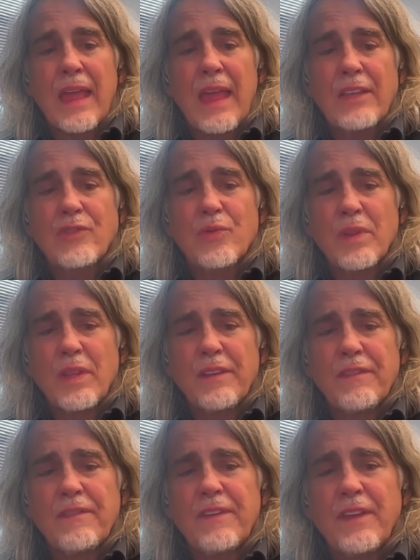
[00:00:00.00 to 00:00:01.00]
it's really a
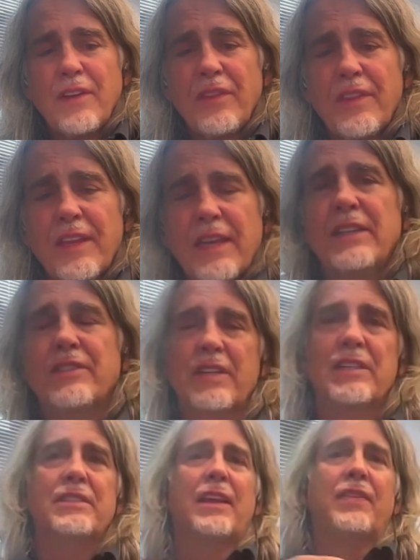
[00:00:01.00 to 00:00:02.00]
field that
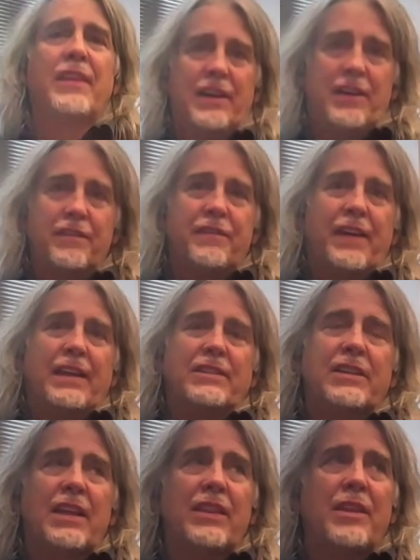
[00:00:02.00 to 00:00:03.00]
exists at the
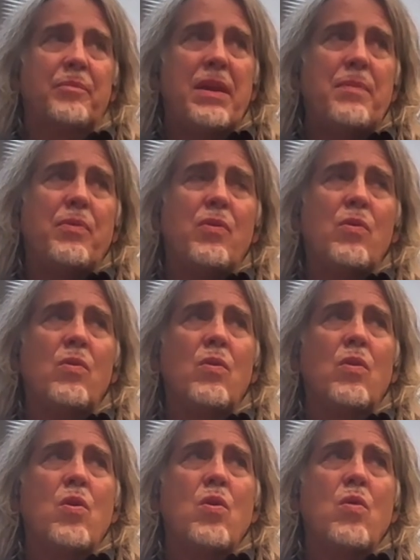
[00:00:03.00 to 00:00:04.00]
interface. And the
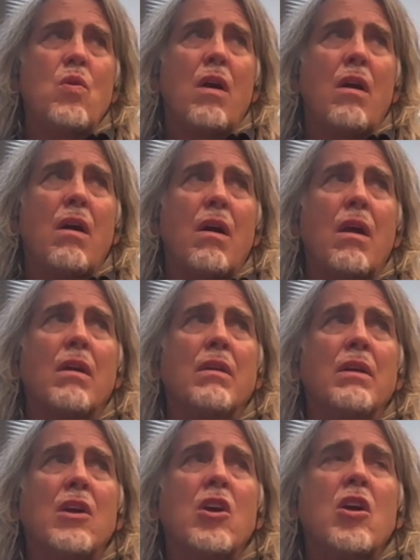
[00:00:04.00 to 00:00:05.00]
people who are,
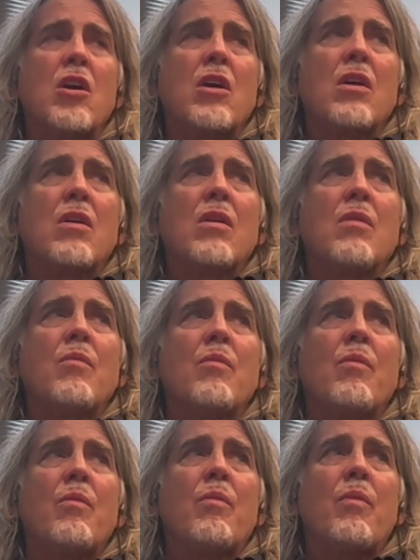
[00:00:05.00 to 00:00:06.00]

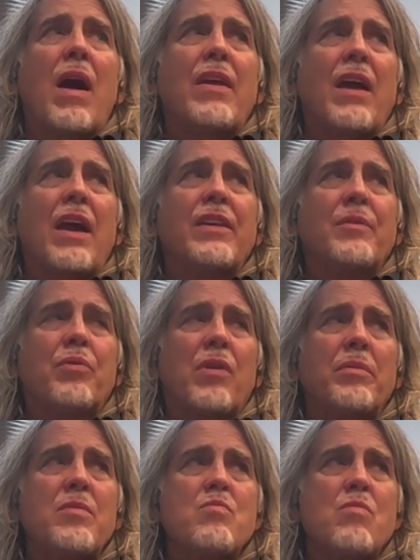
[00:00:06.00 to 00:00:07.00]
I think,
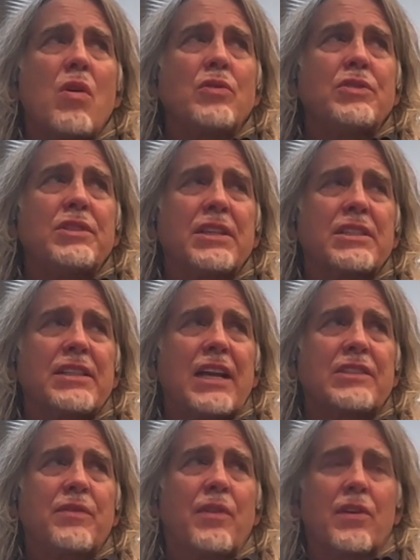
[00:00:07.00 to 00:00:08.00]
probably most
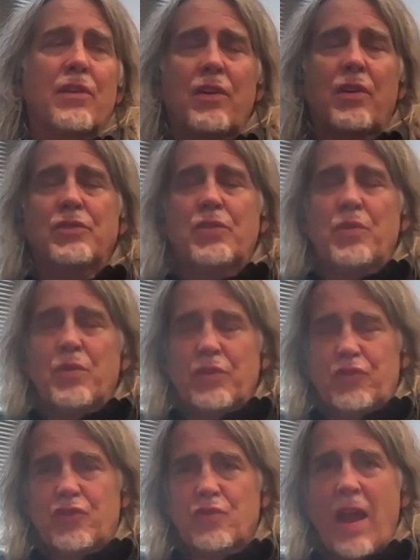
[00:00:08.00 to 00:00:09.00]
successful are those who can
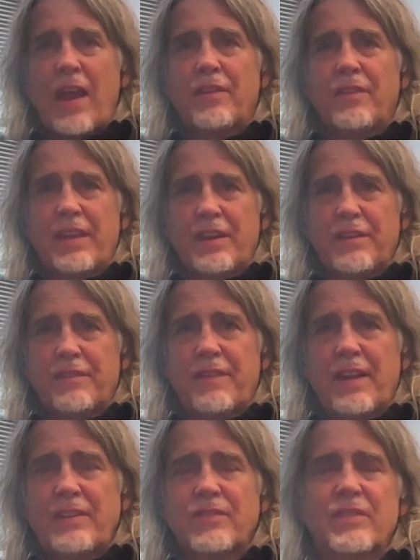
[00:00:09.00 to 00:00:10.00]
straddle the
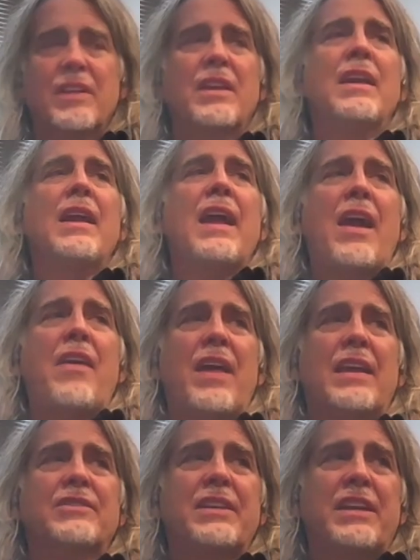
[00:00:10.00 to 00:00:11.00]
interface. And
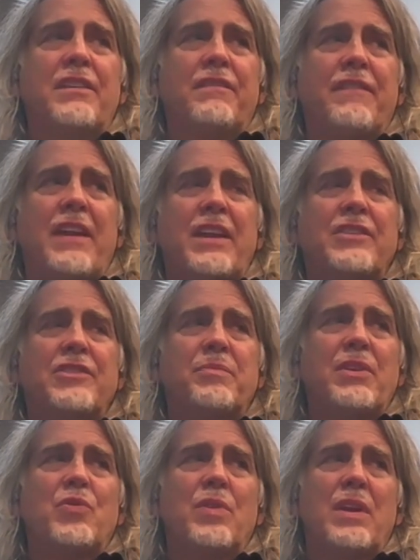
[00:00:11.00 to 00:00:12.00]
that's an interface
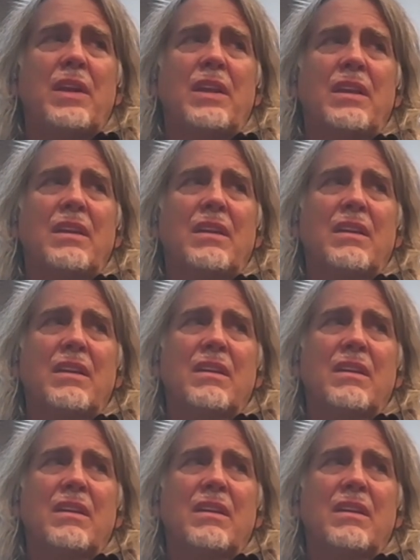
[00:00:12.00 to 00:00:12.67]
between